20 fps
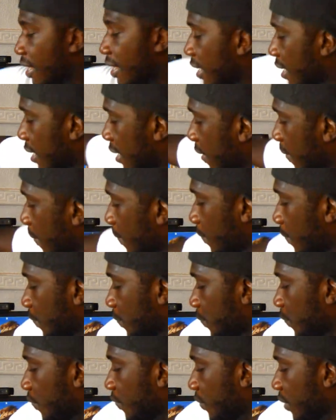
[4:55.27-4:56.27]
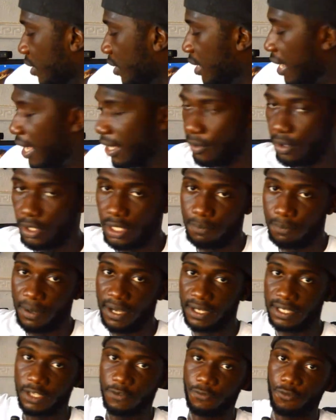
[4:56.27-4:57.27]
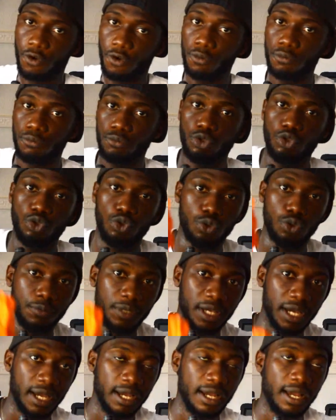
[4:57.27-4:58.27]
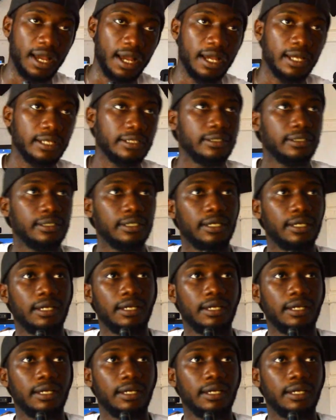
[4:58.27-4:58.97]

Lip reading: I got the package from Jumia, and